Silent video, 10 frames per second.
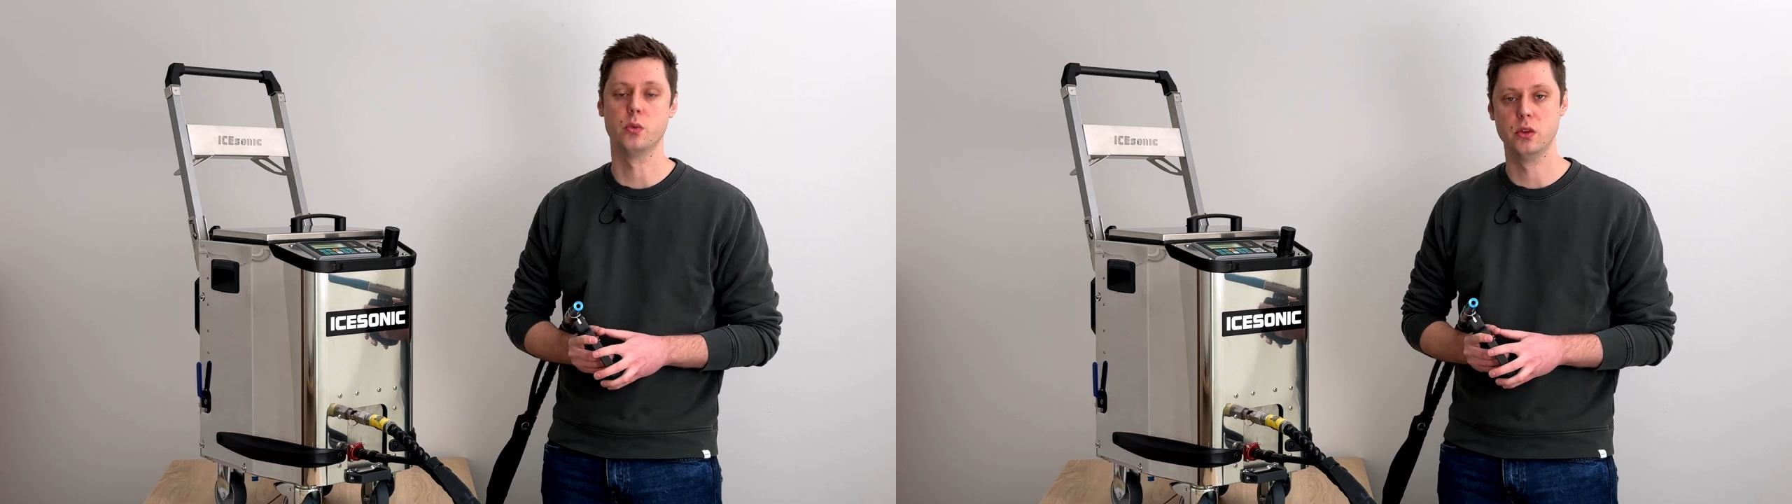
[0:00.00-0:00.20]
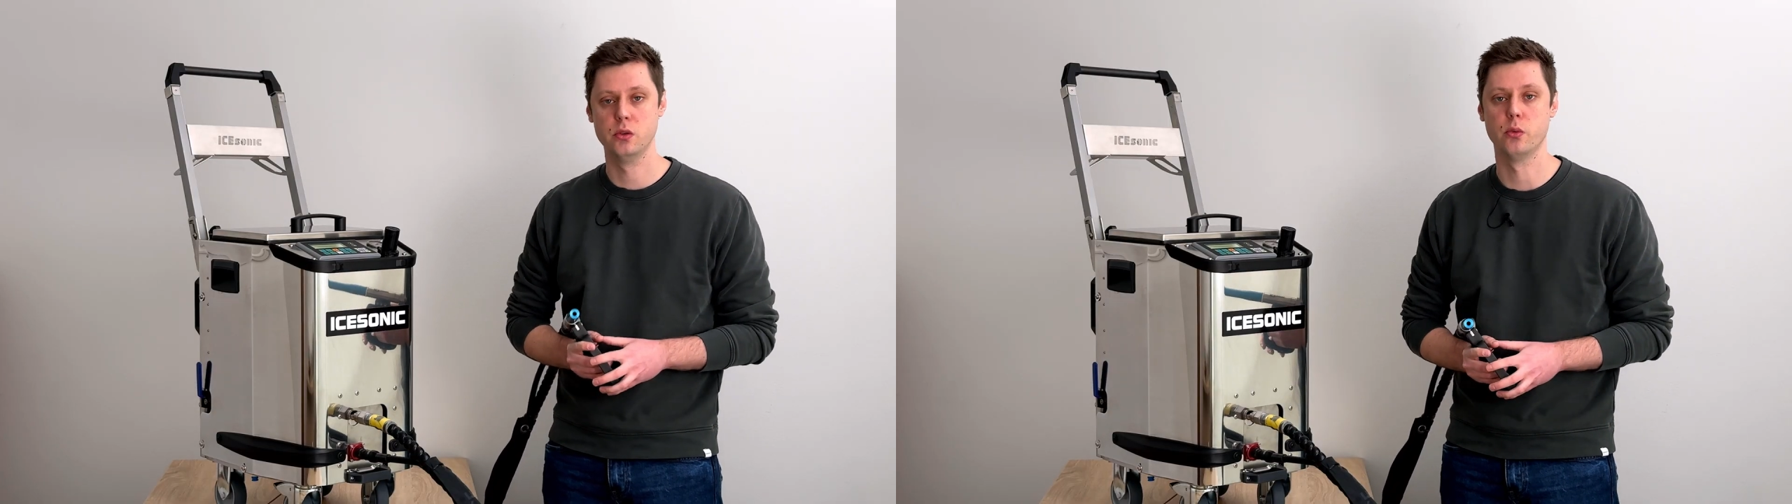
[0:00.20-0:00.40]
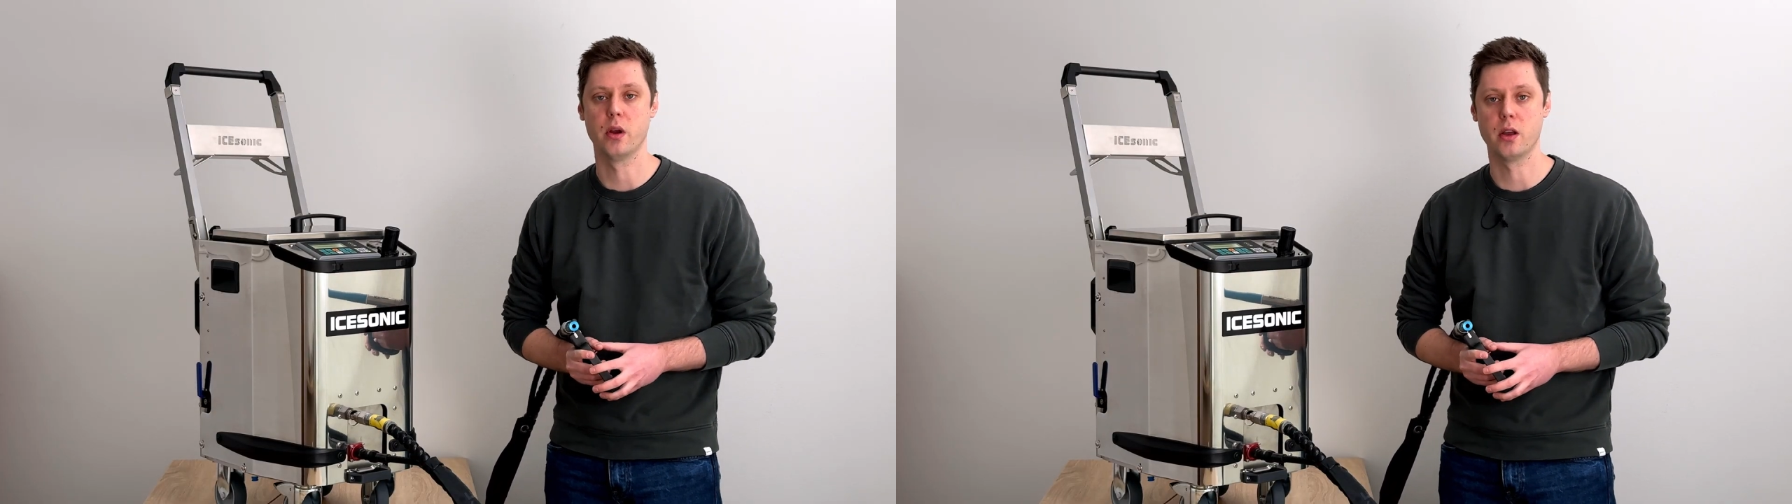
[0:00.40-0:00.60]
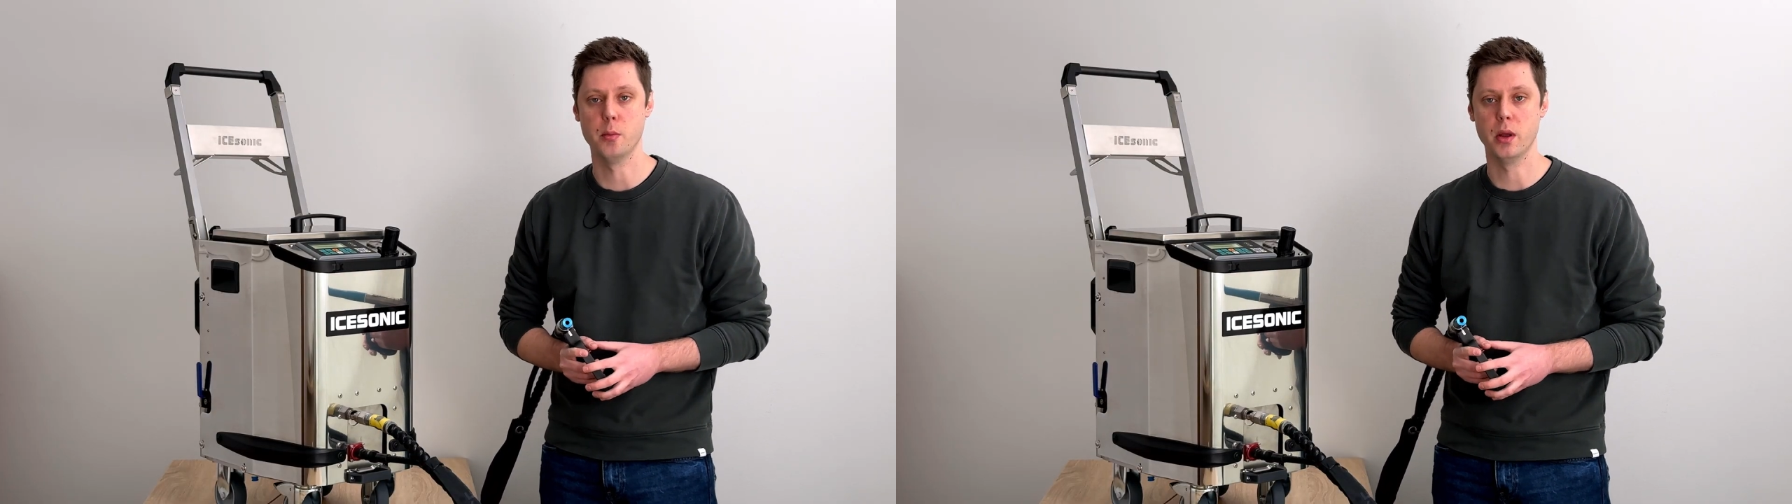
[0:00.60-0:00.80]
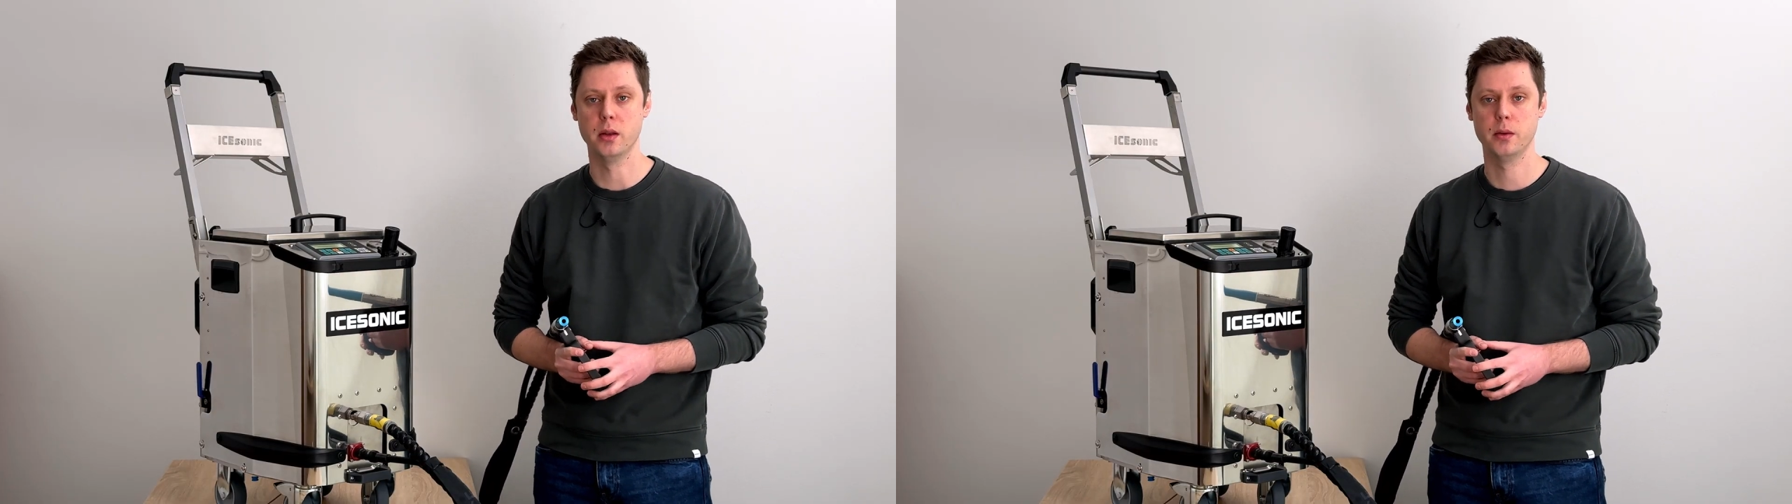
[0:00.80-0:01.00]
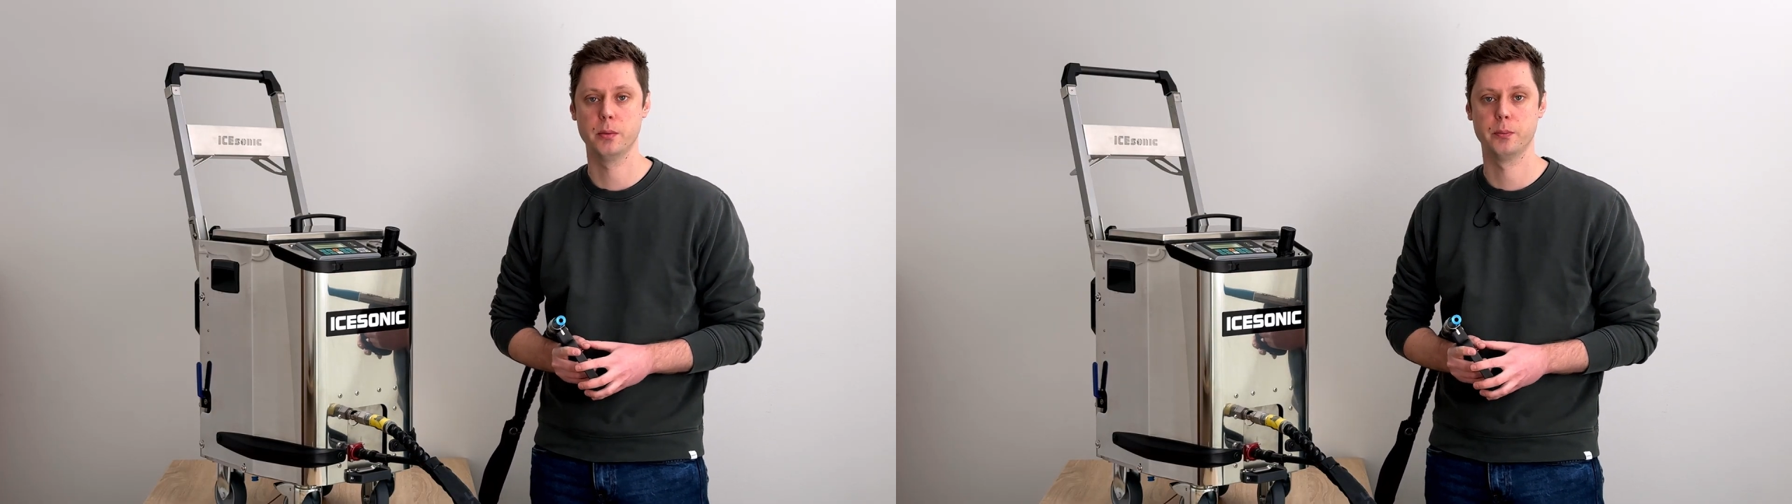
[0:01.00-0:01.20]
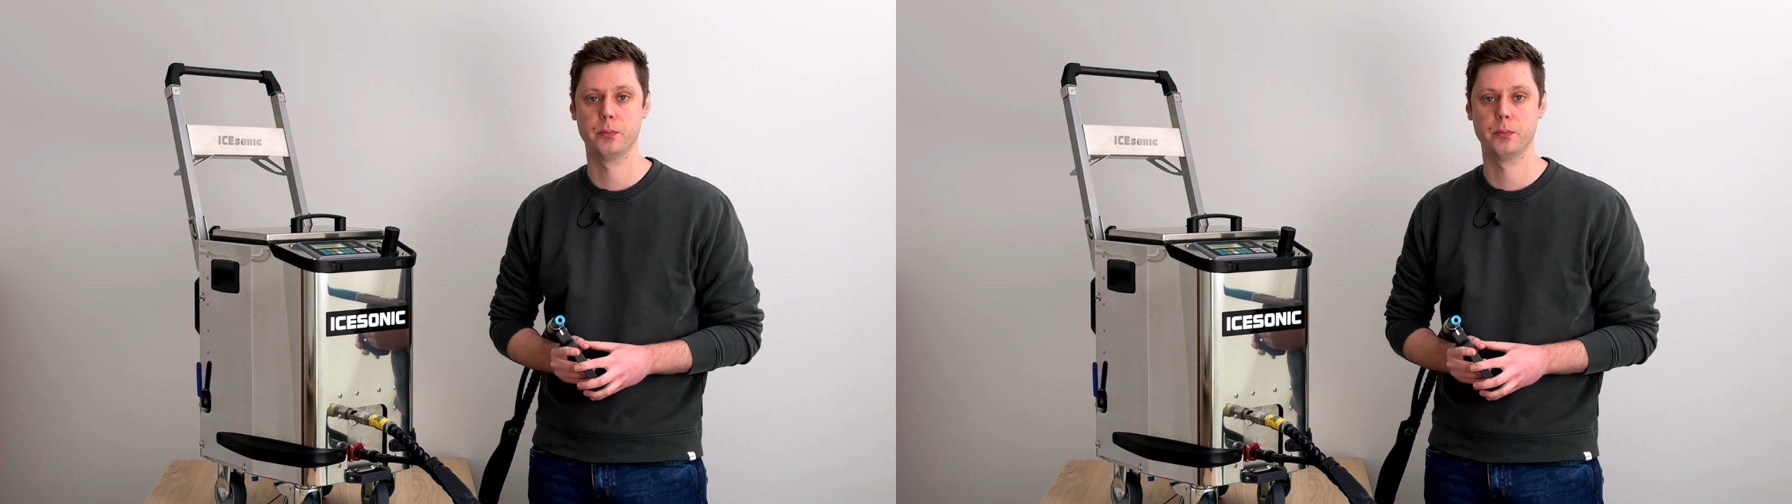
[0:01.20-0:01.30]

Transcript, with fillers: we do recommend.